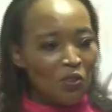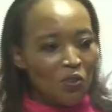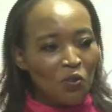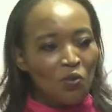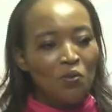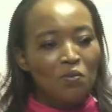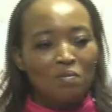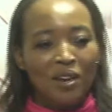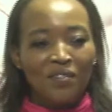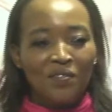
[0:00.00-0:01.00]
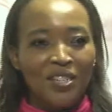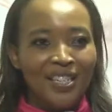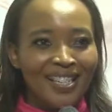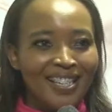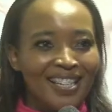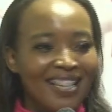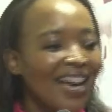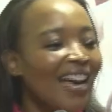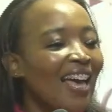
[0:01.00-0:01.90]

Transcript: out to Marvin.